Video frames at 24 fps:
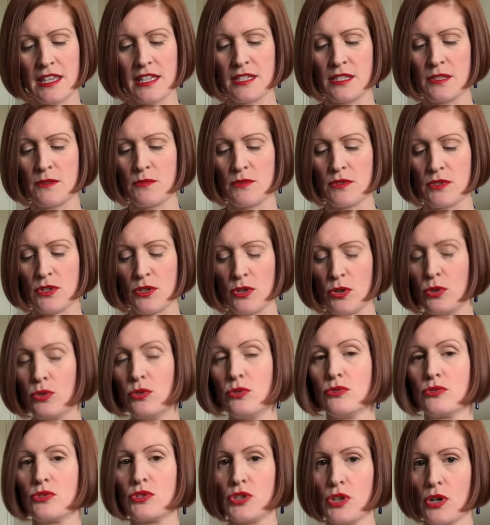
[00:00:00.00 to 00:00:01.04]
this was
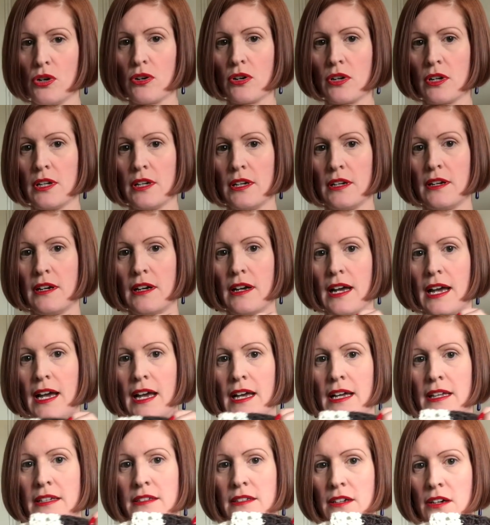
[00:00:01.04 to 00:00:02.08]
called Chocolate
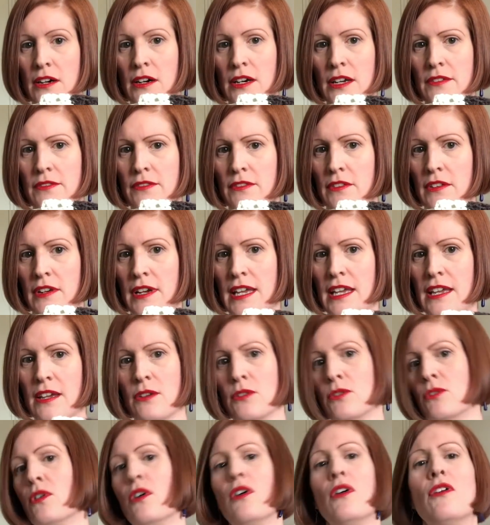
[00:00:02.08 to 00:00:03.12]
and Ivory,
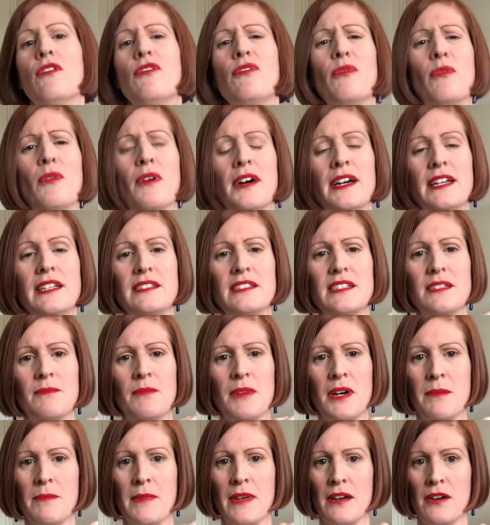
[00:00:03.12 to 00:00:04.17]
or Off-White. It
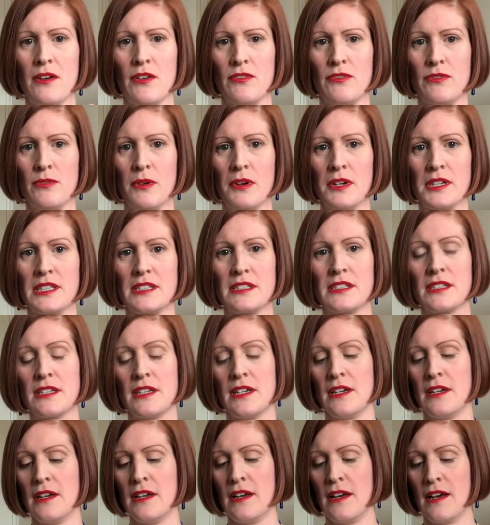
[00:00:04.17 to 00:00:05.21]
might be Off-White.
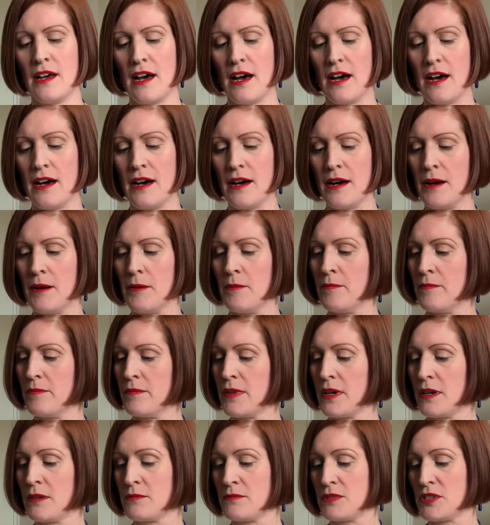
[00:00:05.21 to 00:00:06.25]

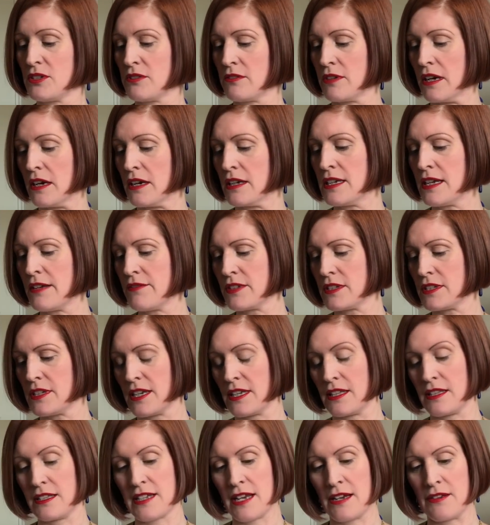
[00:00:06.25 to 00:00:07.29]
I'm sorry, I never
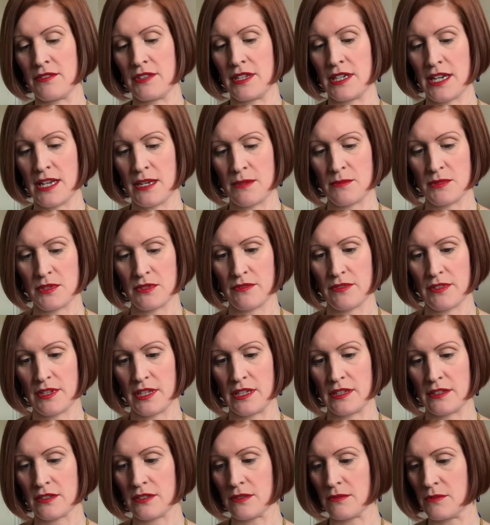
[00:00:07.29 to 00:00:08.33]
take down the names of
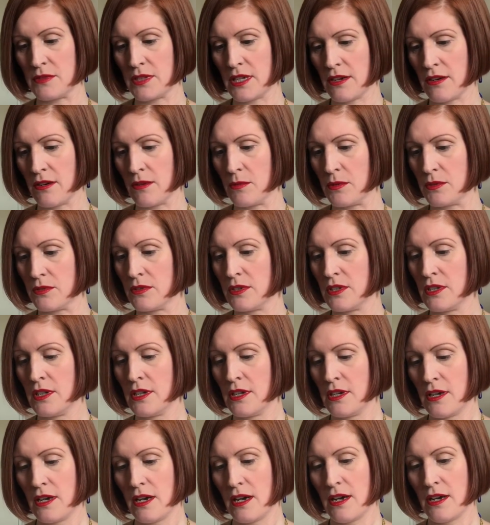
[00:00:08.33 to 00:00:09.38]
things, I'm terrible.
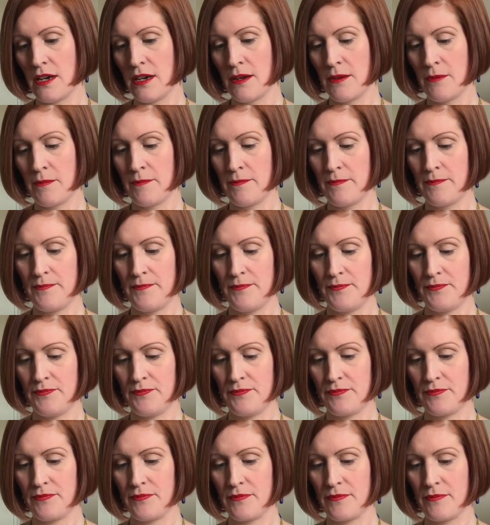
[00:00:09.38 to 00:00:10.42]

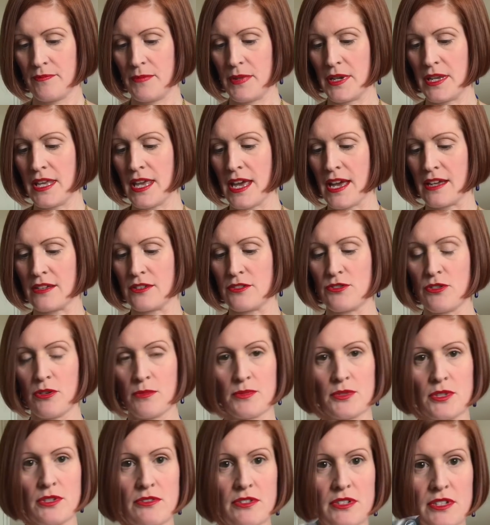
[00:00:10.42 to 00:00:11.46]
But yeah,
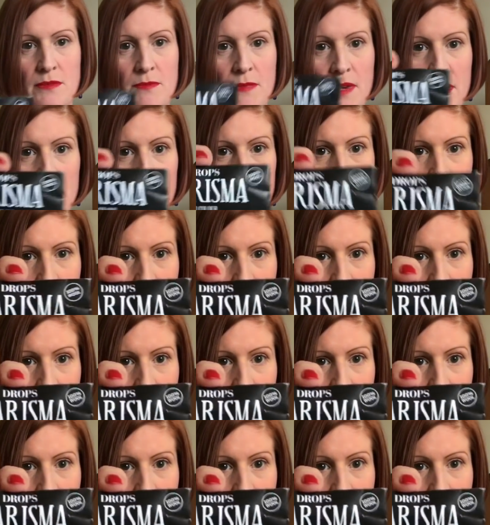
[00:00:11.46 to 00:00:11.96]
Drops Karisma.